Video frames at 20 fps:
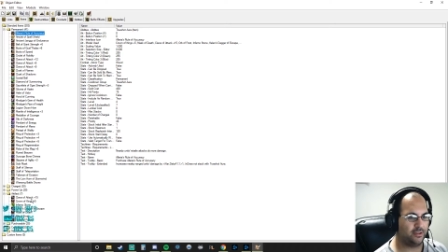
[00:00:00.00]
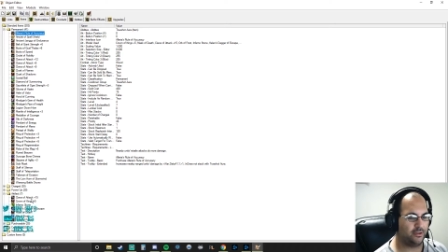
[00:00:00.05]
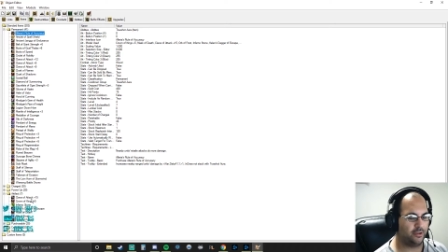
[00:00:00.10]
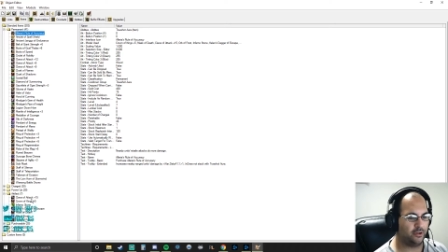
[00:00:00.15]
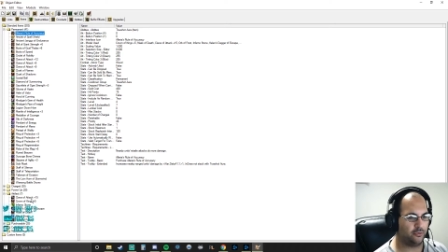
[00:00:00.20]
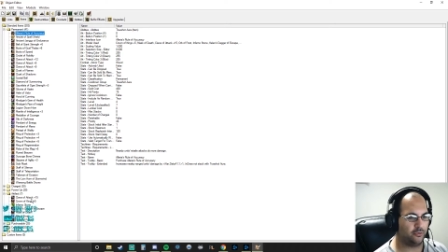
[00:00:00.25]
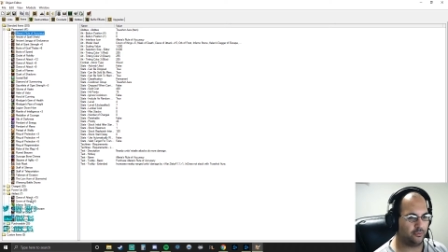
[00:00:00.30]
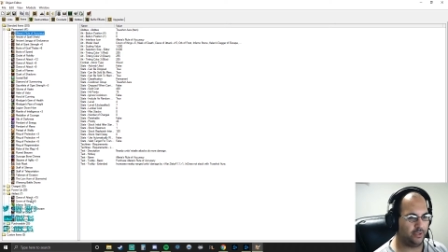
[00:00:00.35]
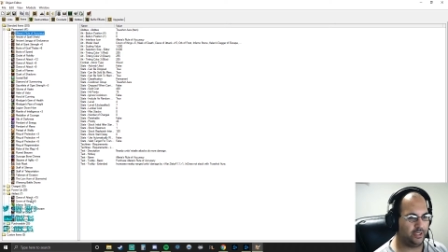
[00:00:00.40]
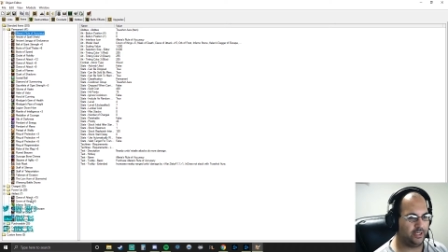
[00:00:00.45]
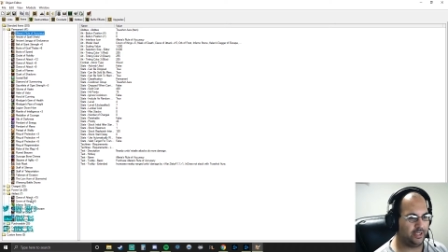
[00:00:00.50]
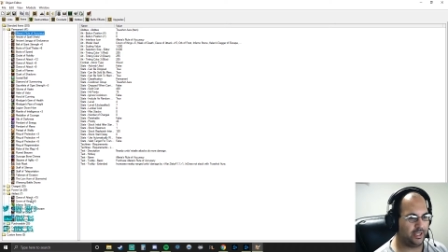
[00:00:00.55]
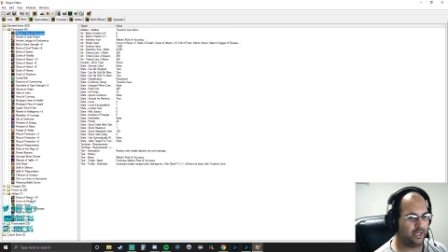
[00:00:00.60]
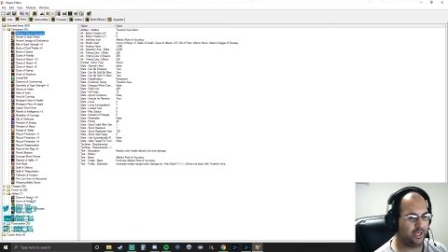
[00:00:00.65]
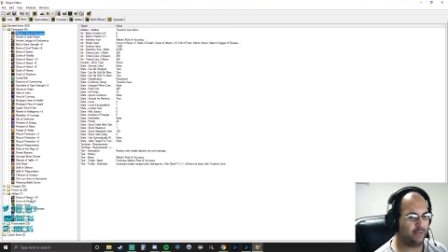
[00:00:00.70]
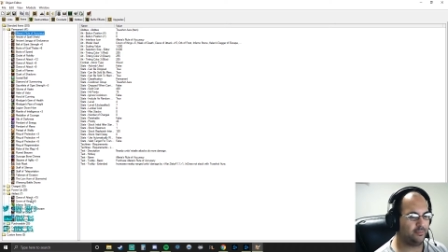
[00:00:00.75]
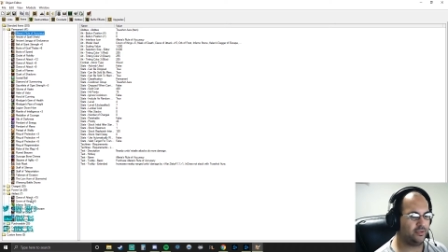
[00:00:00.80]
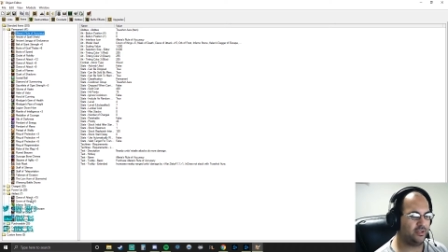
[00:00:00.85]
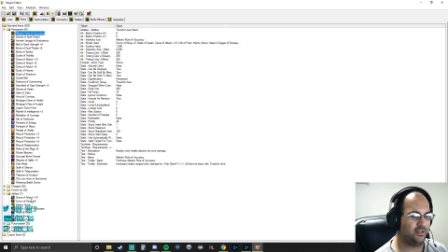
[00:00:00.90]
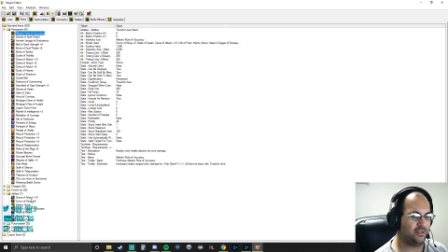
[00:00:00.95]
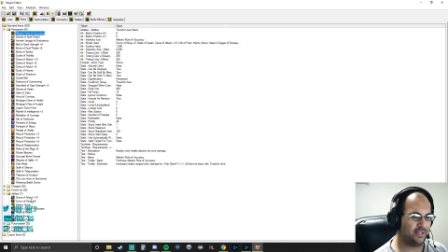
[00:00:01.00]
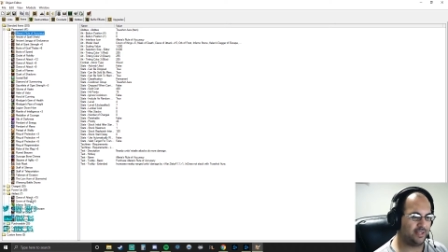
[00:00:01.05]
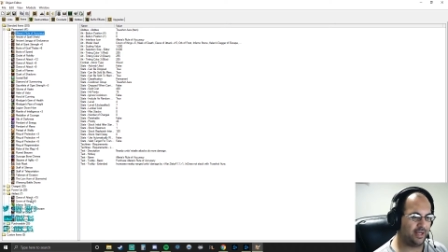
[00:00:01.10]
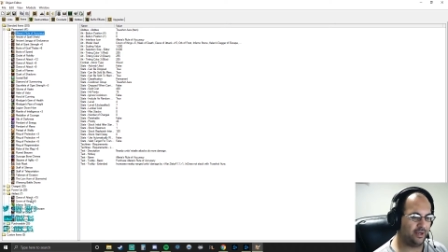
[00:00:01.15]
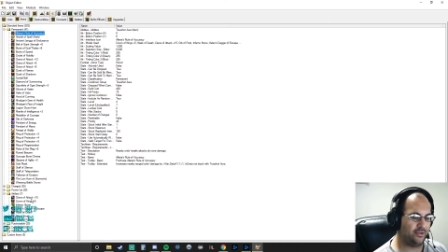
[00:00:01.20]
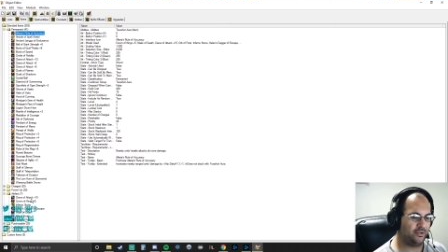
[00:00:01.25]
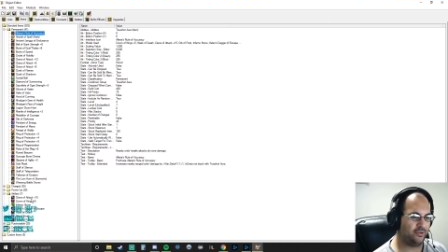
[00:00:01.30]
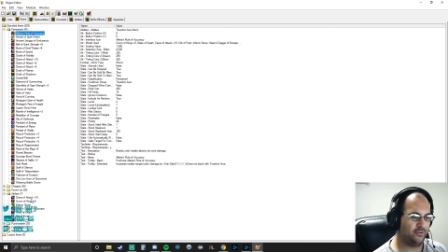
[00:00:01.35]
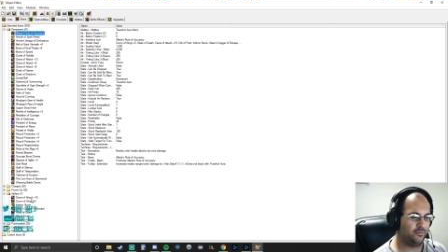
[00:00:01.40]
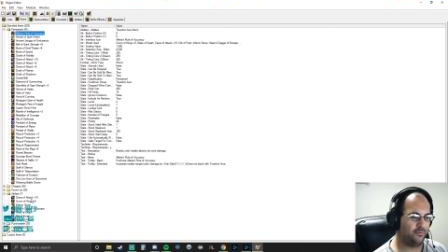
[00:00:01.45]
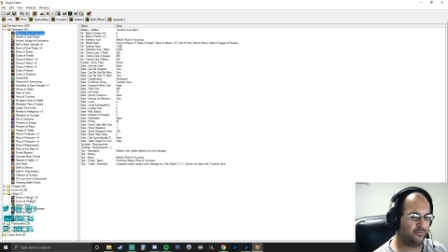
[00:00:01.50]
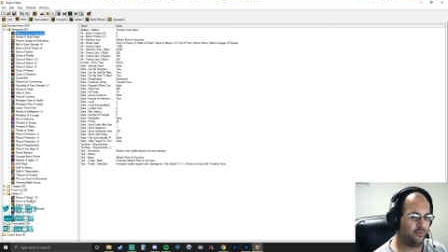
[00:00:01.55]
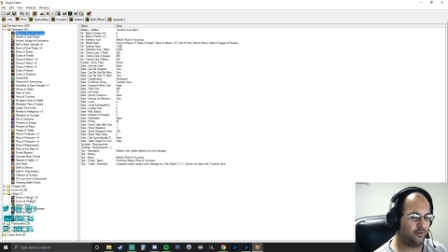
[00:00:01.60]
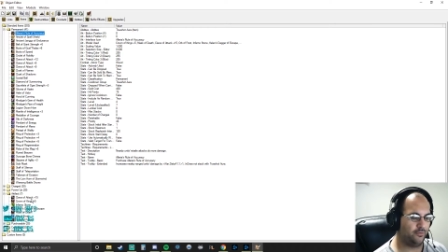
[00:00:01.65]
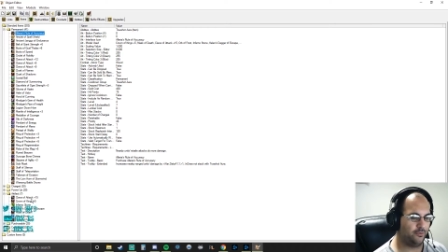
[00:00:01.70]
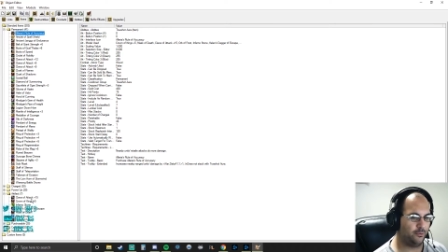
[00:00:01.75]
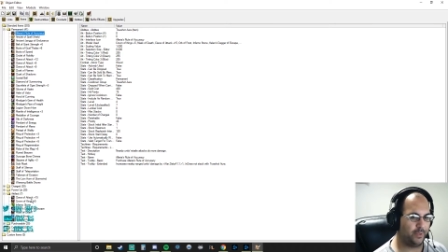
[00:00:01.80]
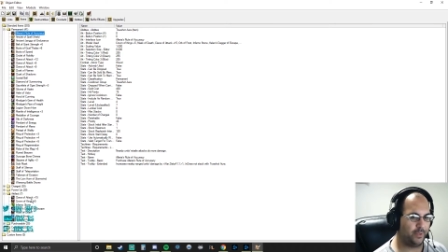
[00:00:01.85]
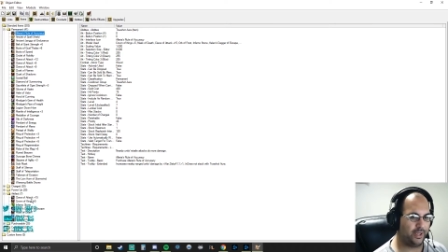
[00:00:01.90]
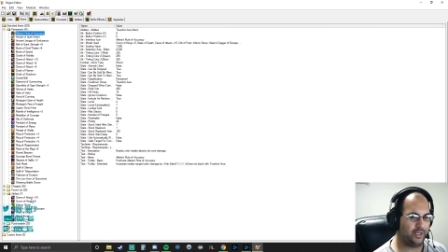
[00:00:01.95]
the green camp to the south of
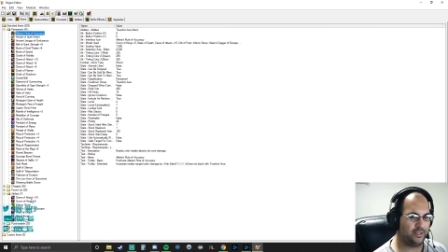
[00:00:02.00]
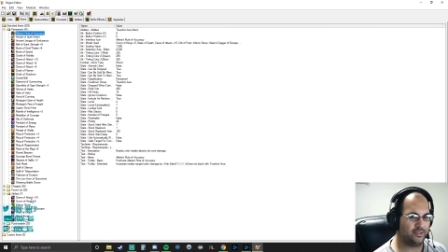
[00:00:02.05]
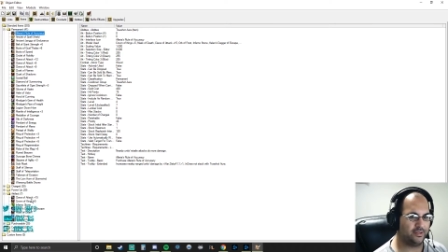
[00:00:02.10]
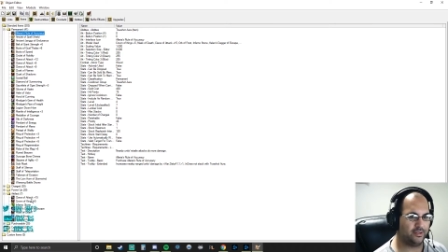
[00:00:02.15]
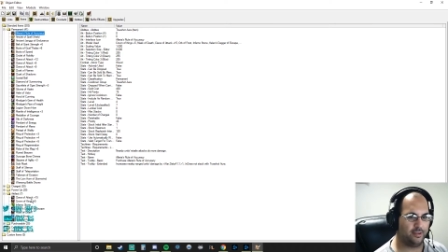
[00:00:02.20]
your base,